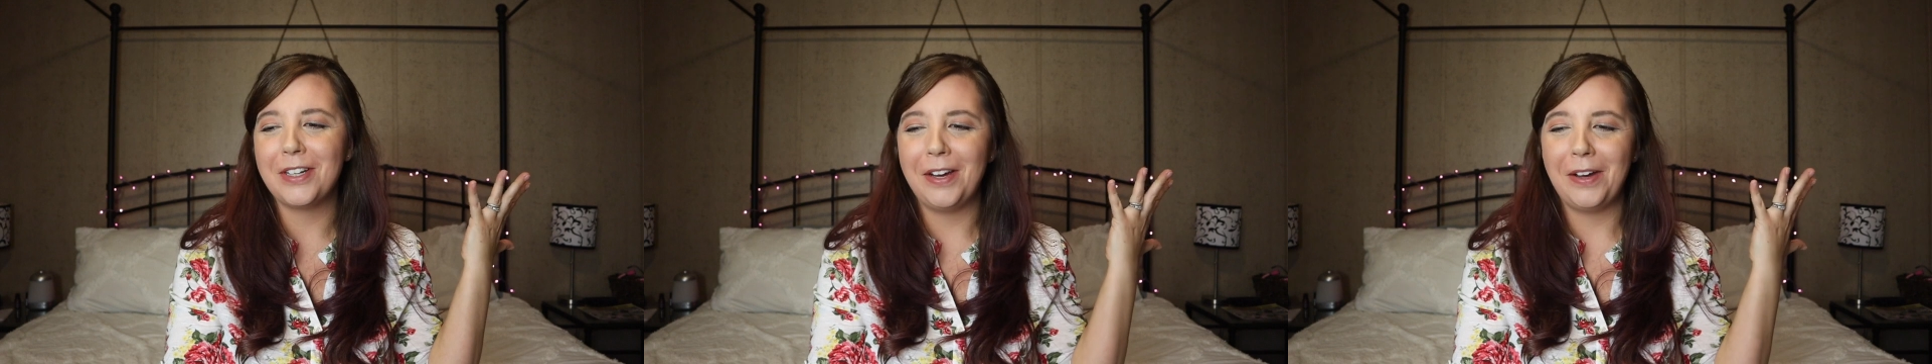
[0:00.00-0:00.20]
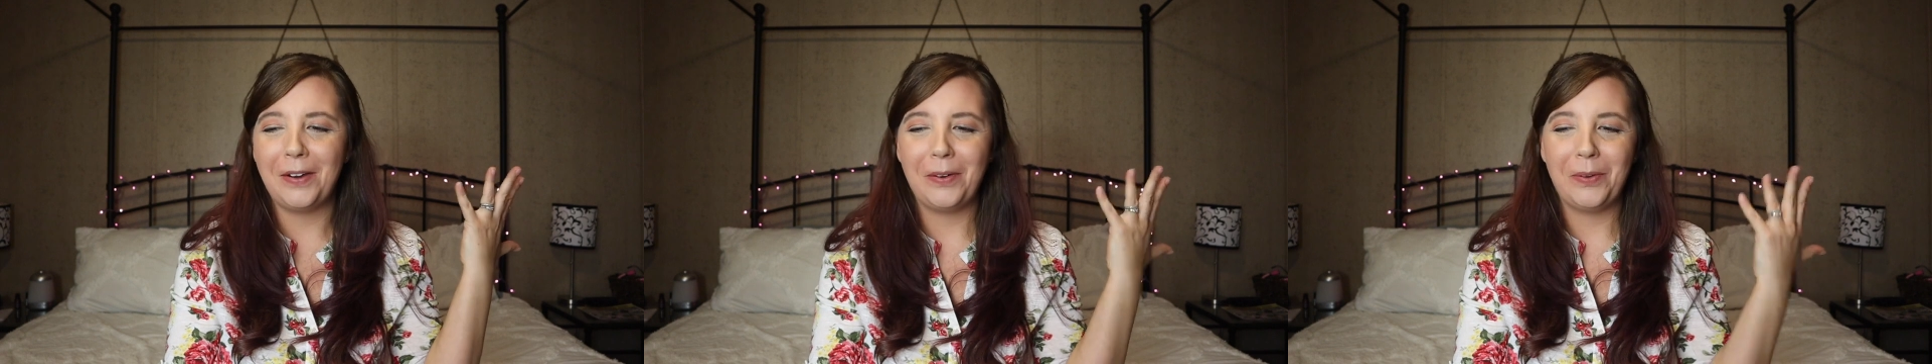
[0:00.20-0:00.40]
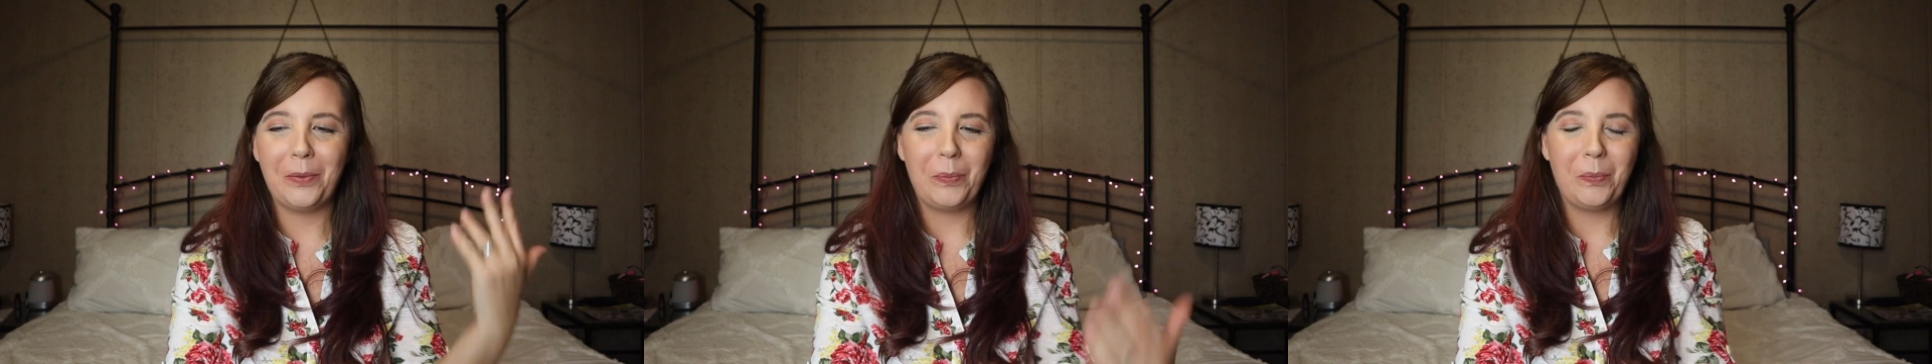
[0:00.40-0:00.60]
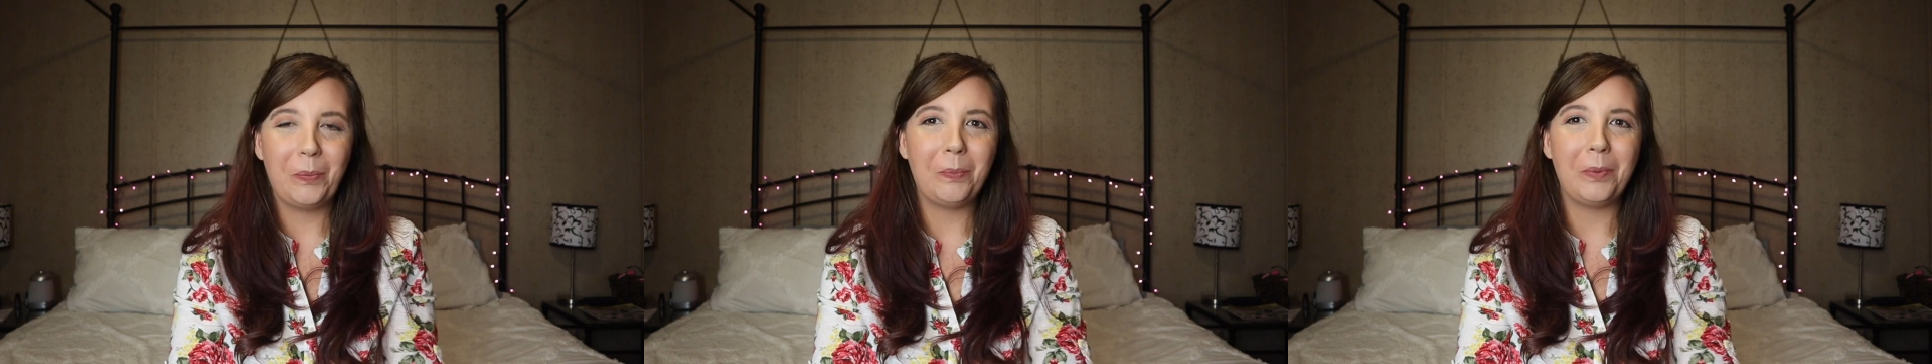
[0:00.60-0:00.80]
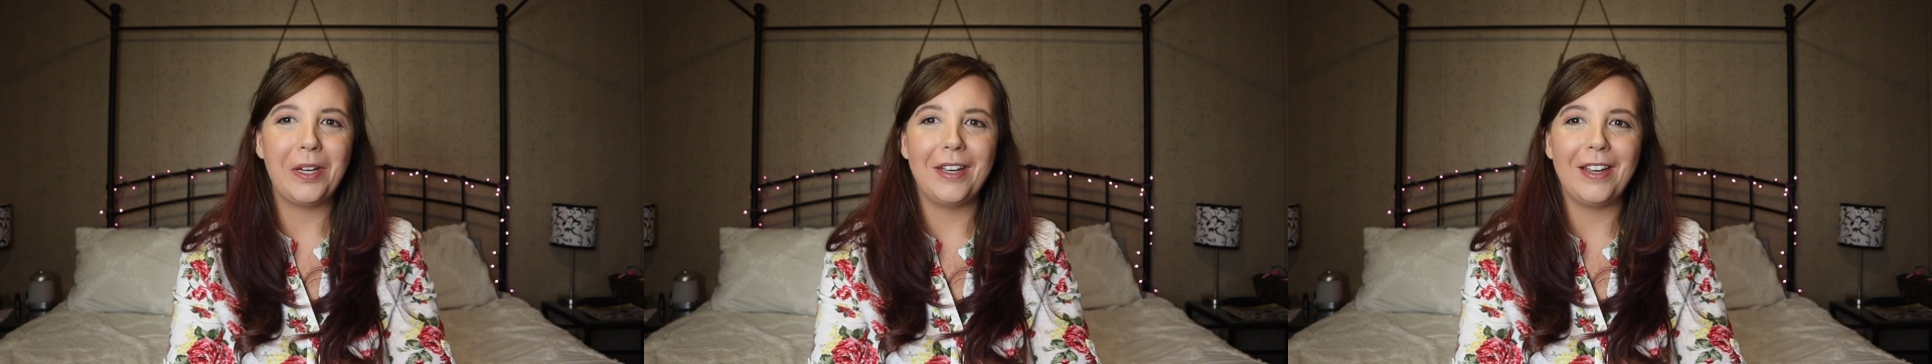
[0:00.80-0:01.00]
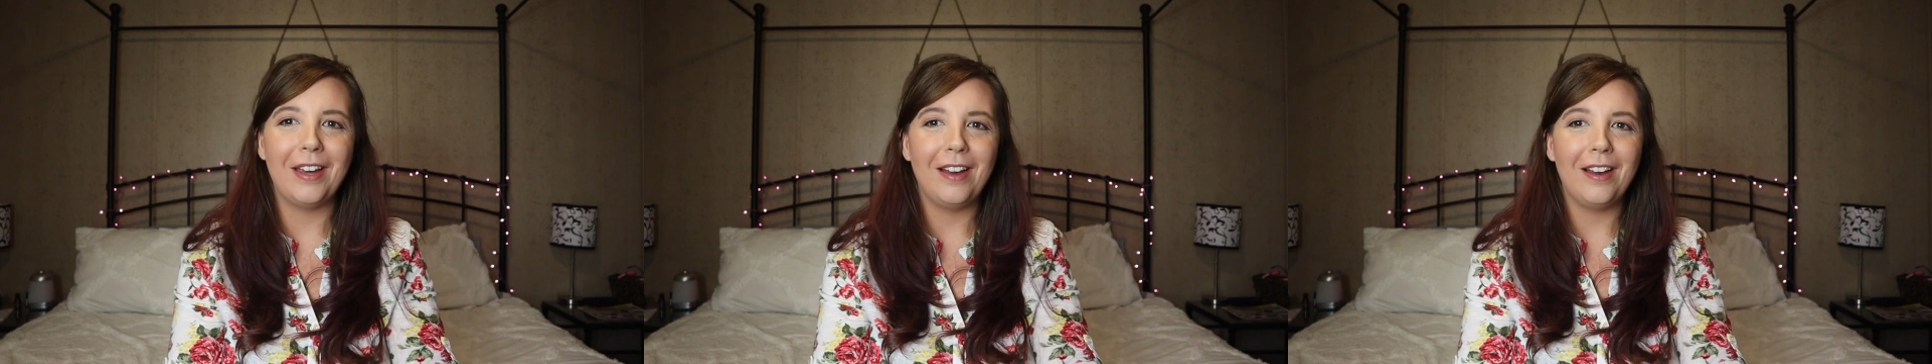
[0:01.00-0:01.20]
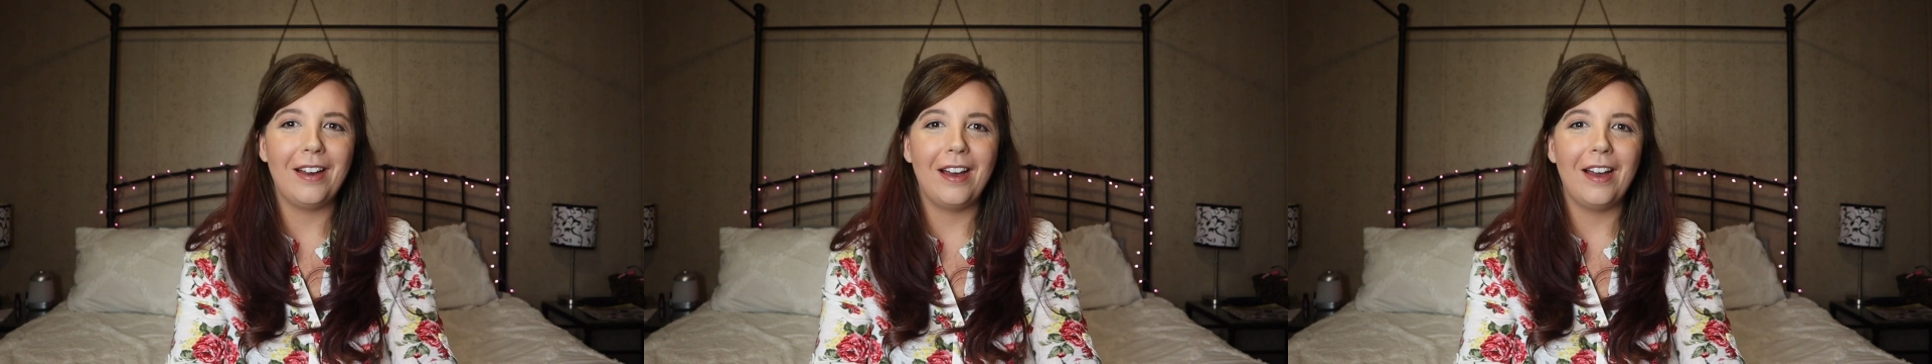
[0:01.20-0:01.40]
But yeah,